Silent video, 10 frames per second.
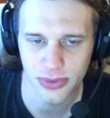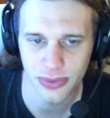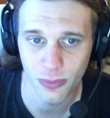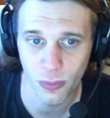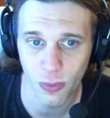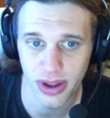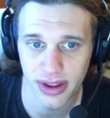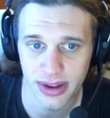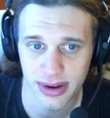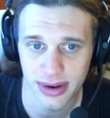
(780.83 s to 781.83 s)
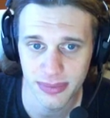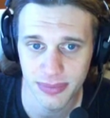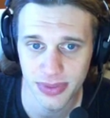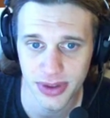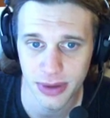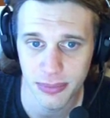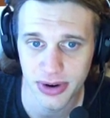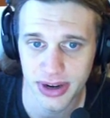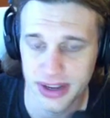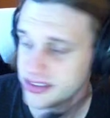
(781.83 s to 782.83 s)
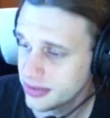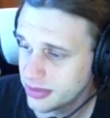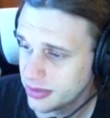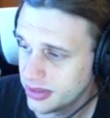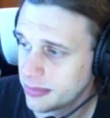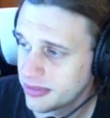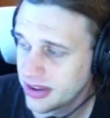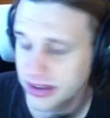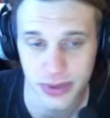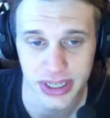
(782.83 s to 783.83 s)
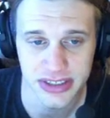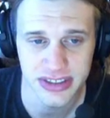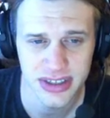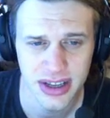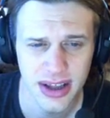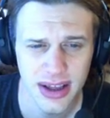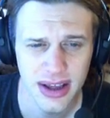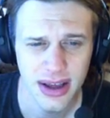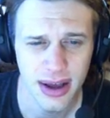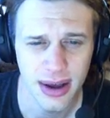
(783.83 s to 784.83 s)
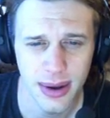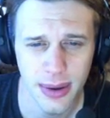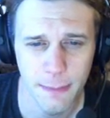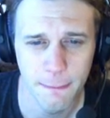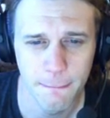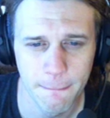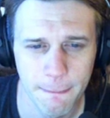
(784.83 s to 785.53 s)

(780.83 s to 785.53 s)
what the number value is. Um,